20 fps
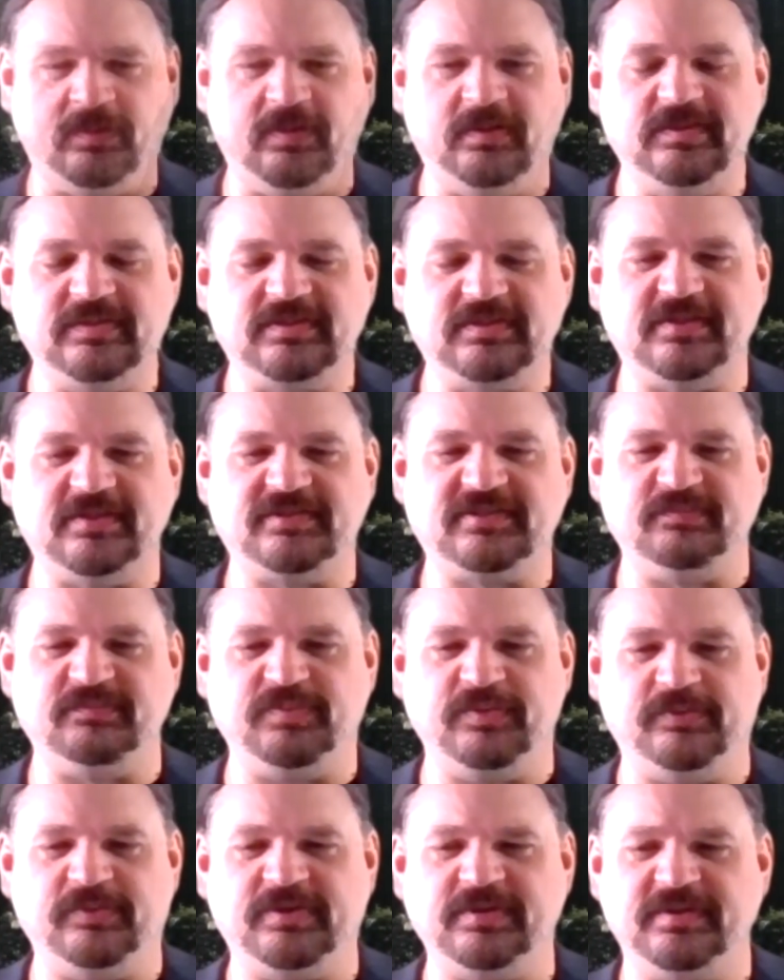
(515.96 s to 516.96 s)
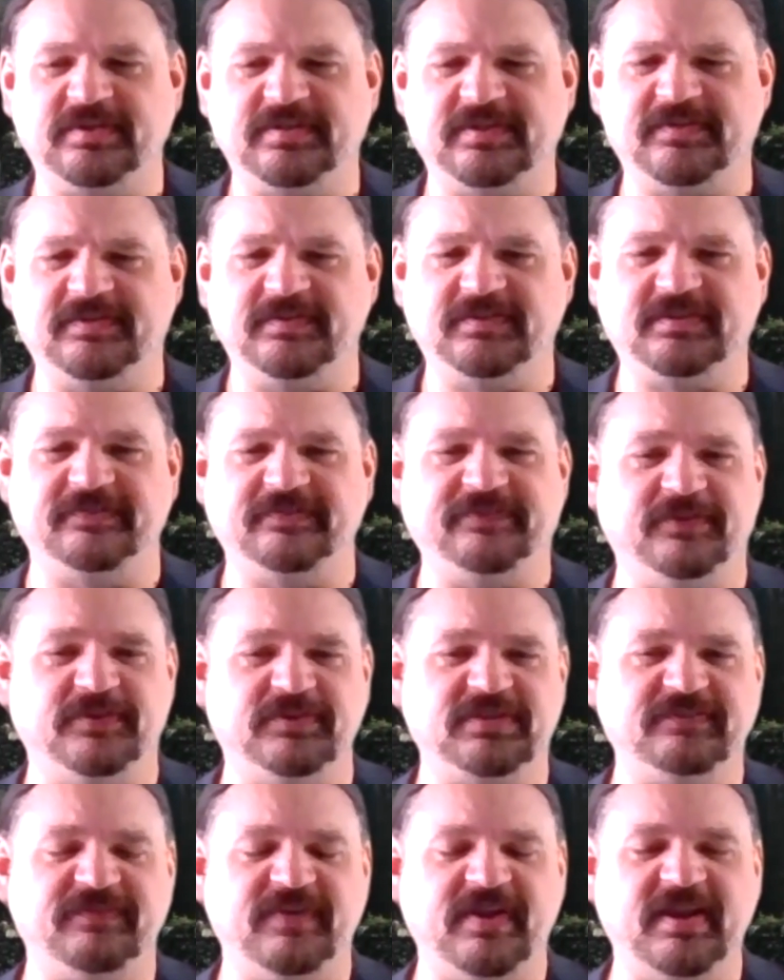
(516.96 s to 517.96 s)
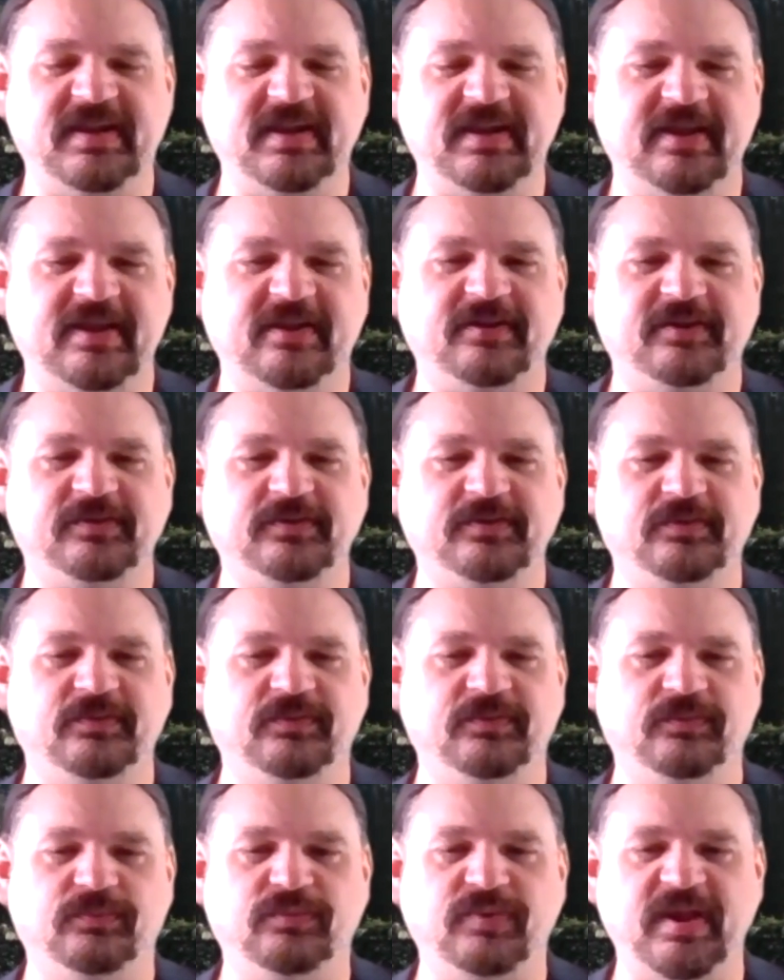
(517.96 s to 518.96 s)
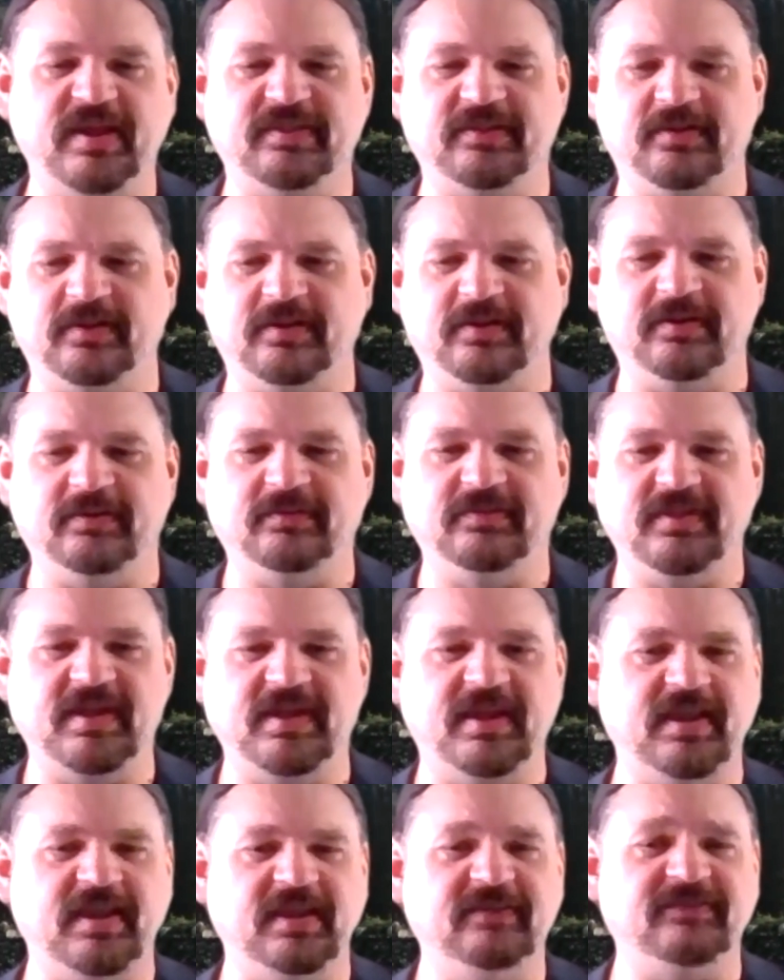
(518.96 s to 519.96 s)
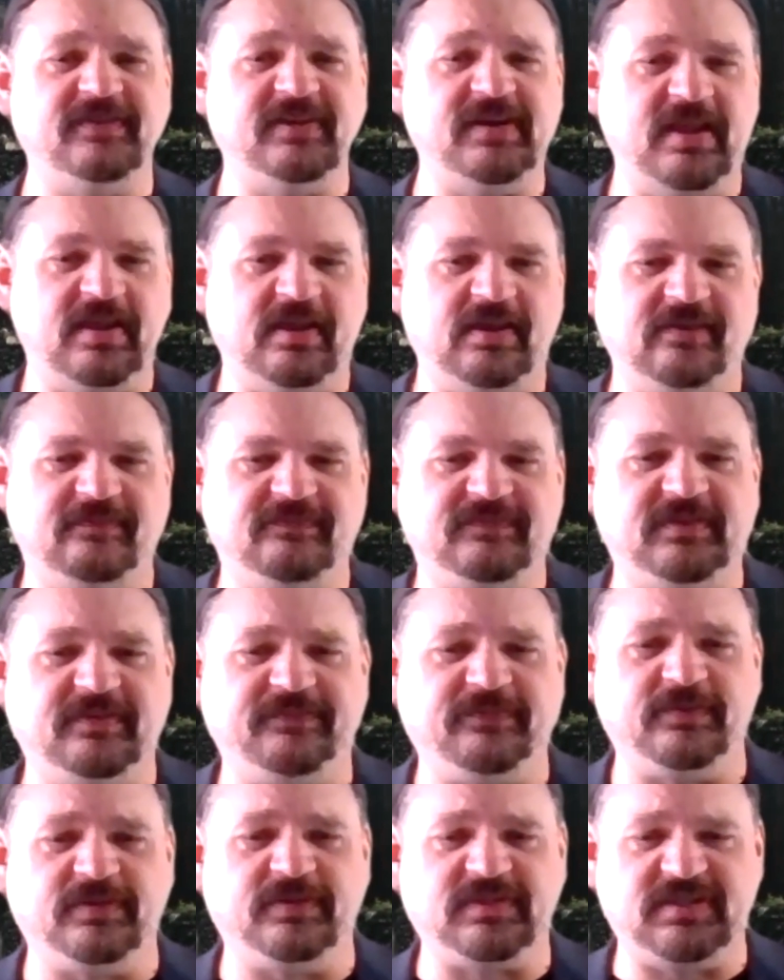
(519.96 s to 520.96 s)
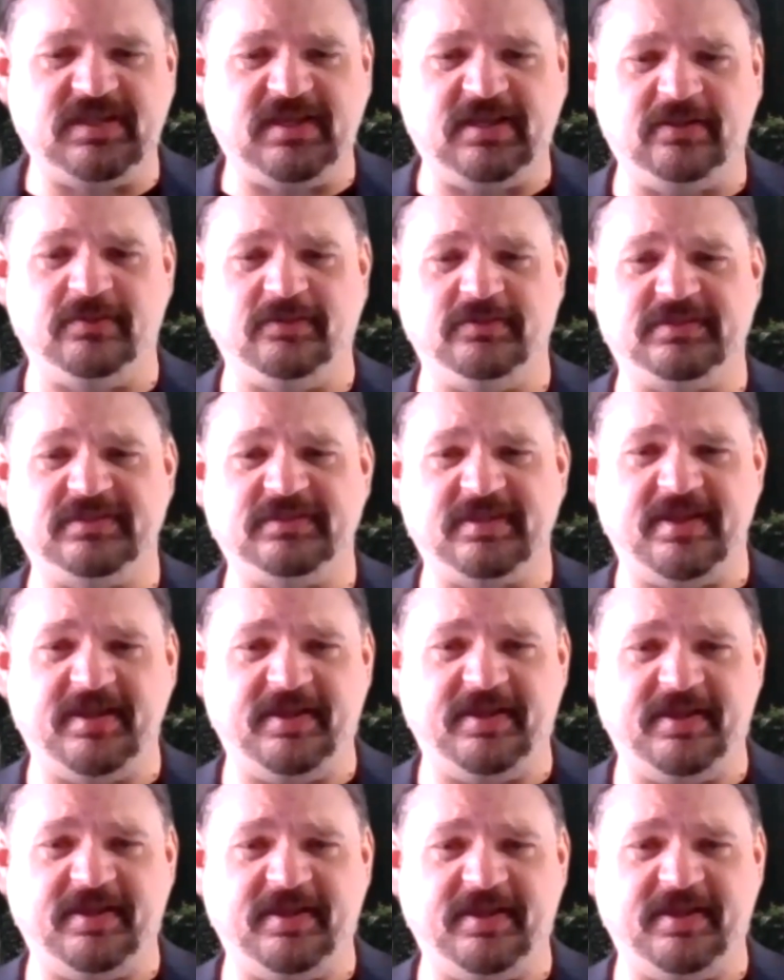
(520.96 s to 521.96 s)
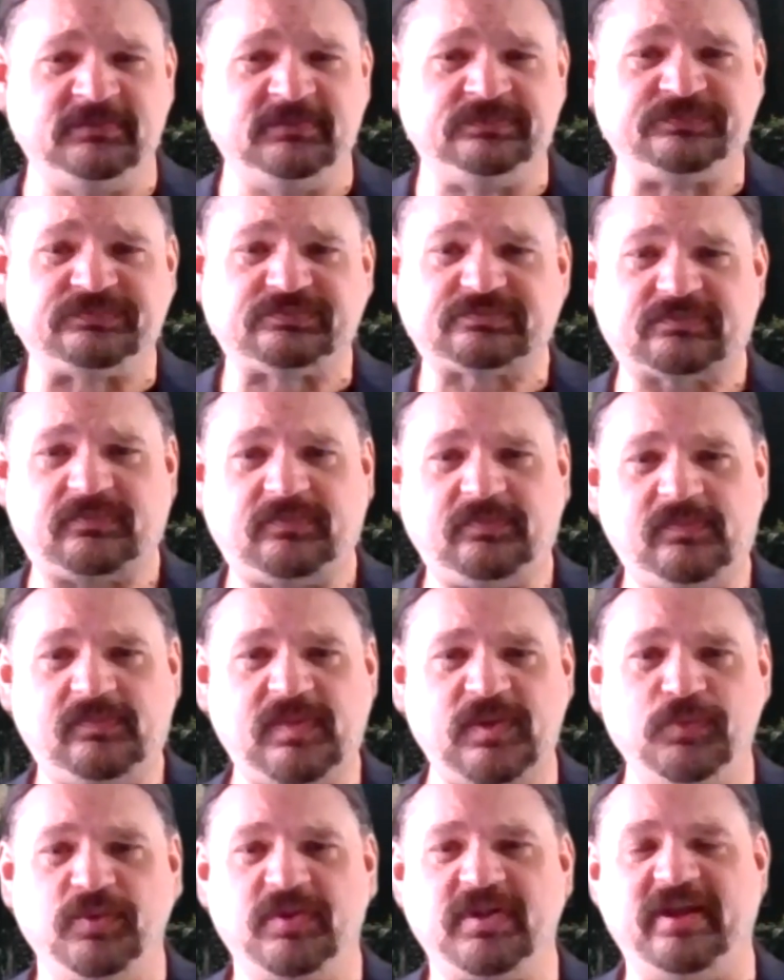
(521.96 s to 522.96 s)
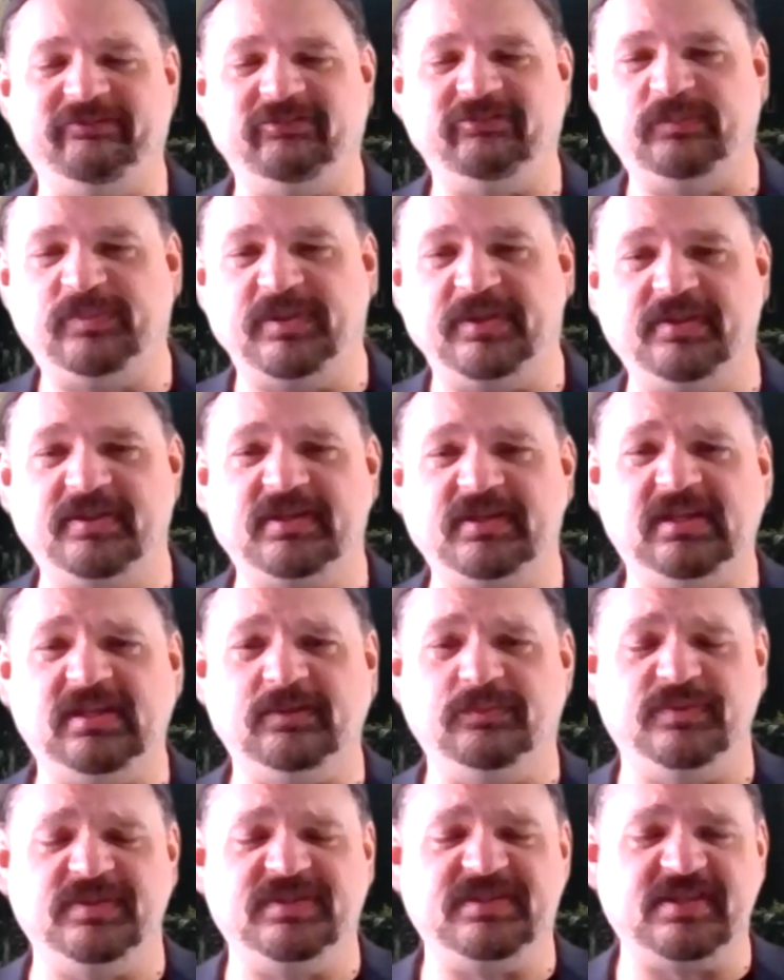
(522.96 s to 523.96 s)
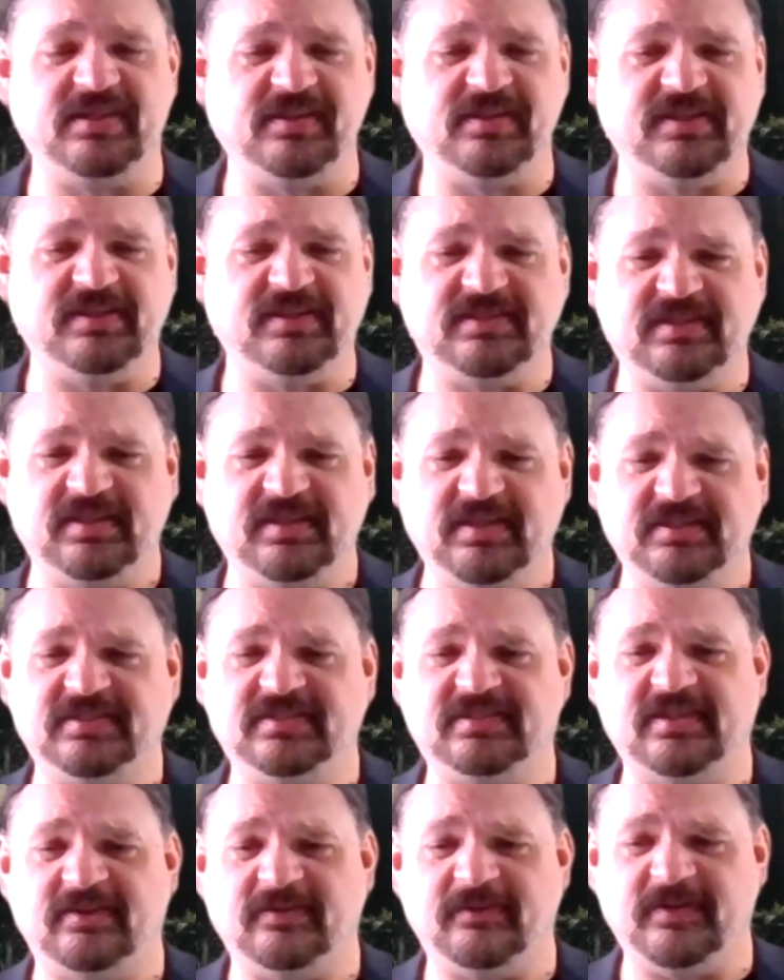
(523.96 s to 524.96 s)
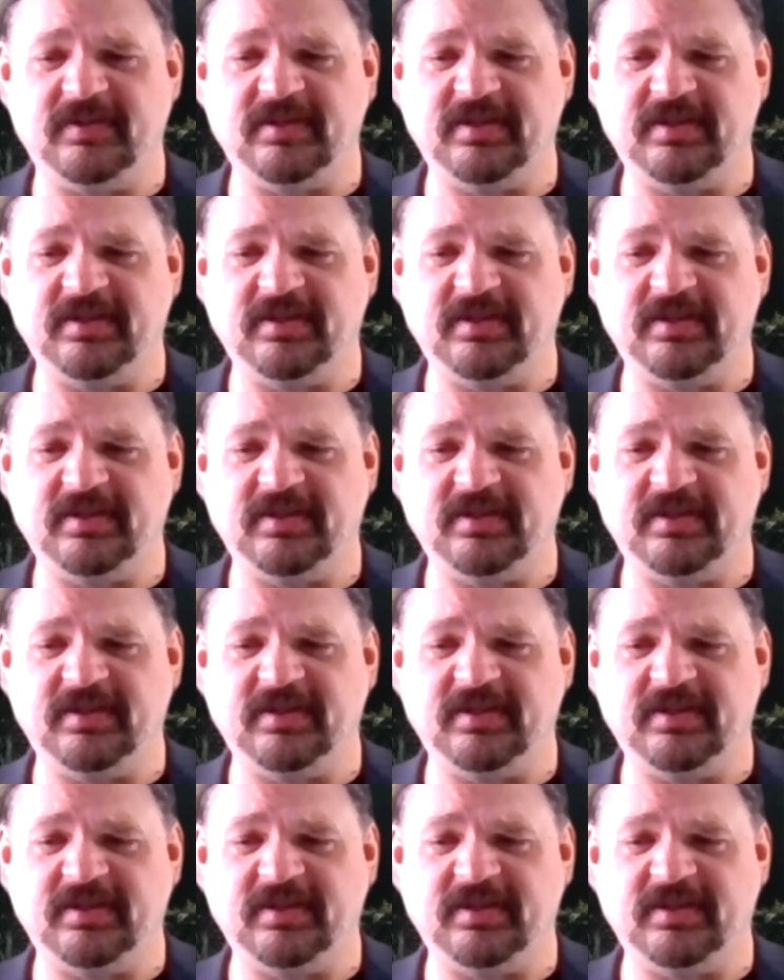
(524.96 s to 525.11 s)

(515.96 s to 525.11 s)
it's important to first find out whether they even have different tiers of recoverability, resiliency, et cetera.